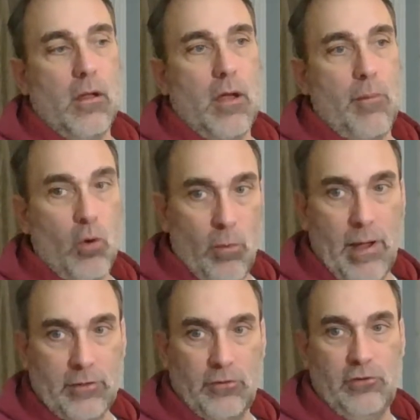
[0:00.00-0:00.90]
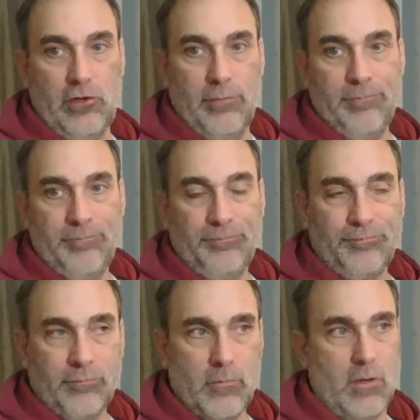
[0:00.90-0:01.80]
I'm going back to the gym.
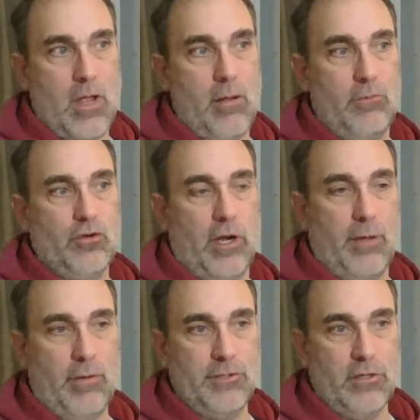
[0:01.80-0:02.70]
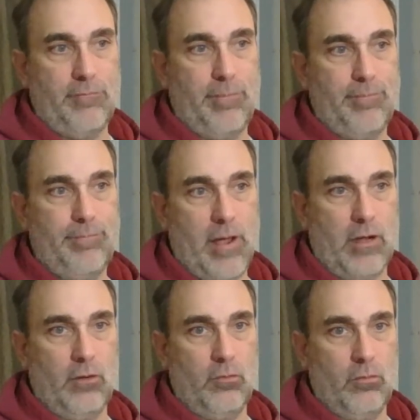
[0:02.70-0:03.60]
I'm trying to get myself
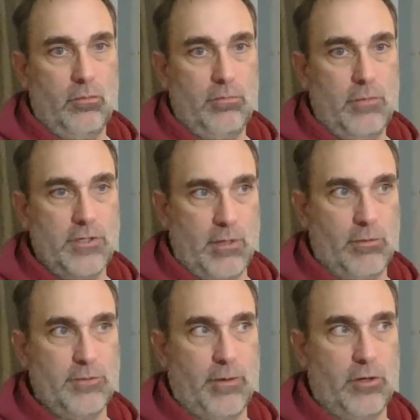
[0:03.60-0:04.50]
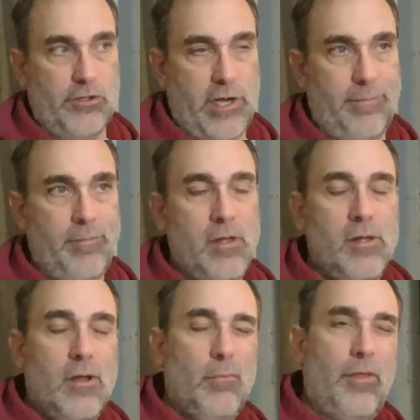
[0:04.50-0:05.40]
back into a semblance of better shape,
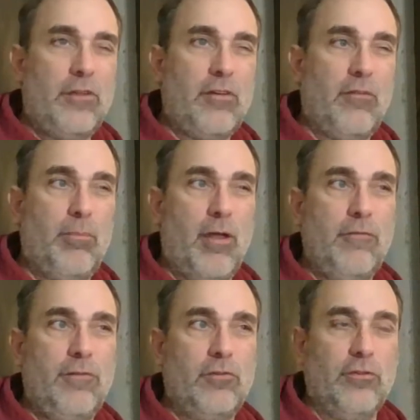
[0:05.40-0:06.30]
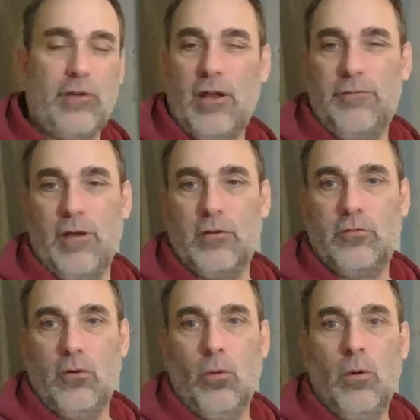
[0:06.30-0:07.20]
but that's having beneficial side effects.
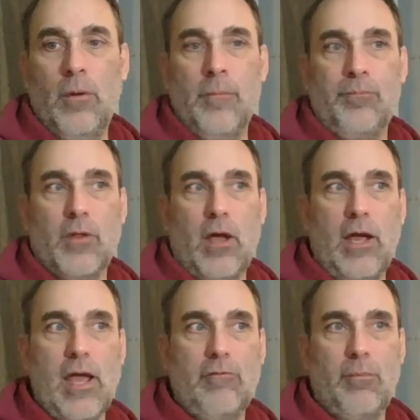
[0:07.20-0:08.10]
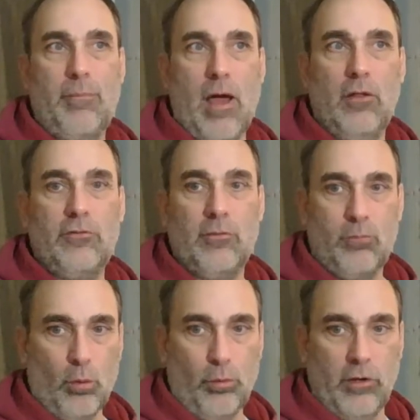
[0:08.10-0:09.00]
So I have a balance and
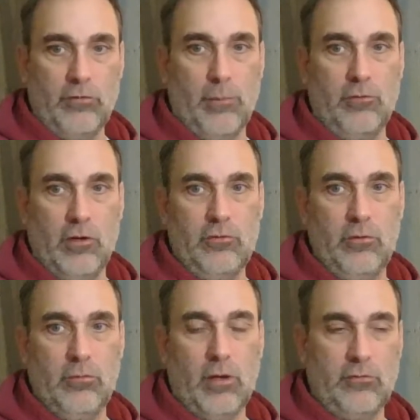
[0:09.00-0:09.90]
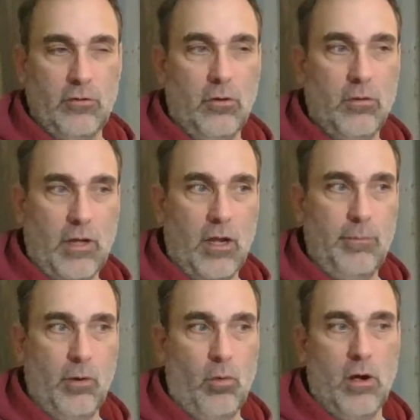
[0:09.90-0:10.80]
proprioception issue. I still get a
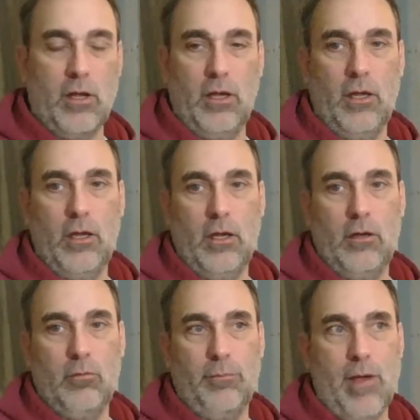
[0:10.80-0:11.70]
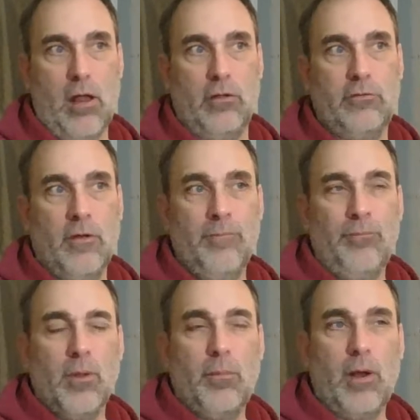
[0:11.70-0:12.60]
bit wonky with balance,
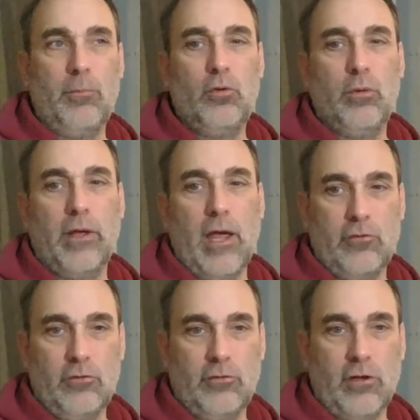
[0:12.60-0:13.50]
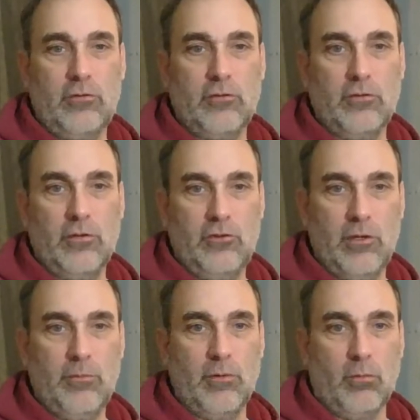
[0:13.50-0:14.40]
but I'm doing exercises in the
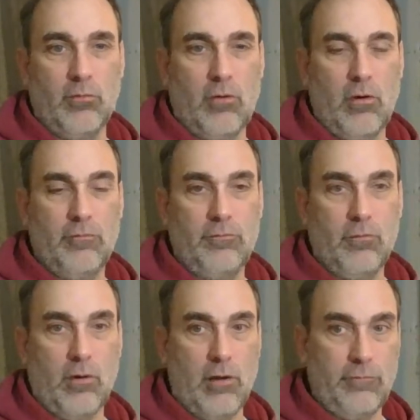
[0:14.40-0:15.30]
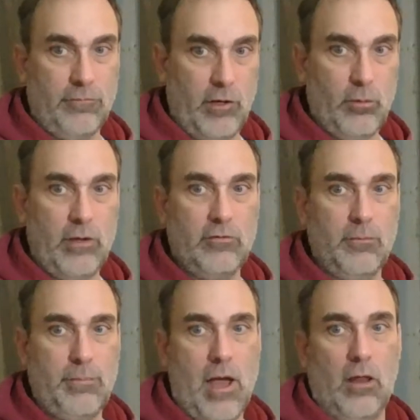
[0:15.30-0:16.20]
gym that revolve around free weights
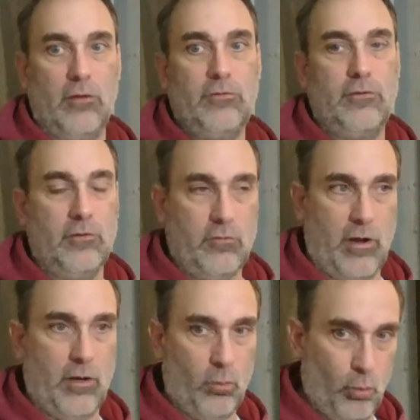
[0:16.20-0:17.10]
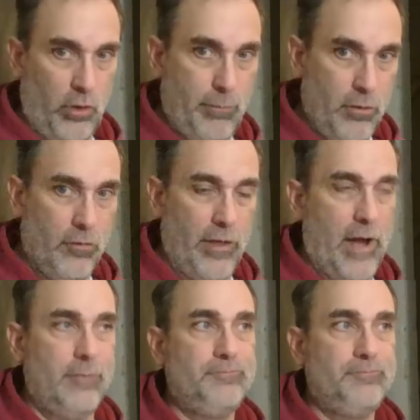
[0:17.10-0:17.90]
and balance to try to rebuild that.